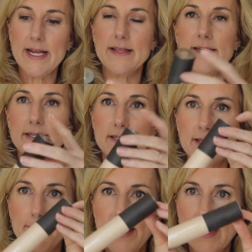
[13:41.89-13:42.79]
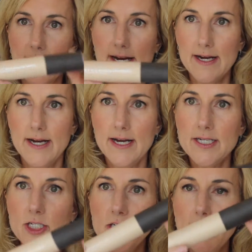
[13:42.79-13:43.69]
and this is the Becca
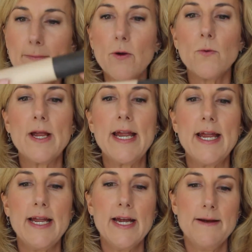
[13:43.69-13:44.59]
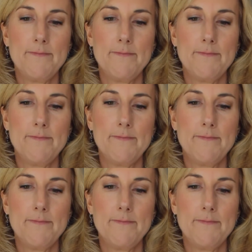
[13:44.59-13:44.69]
Shimmering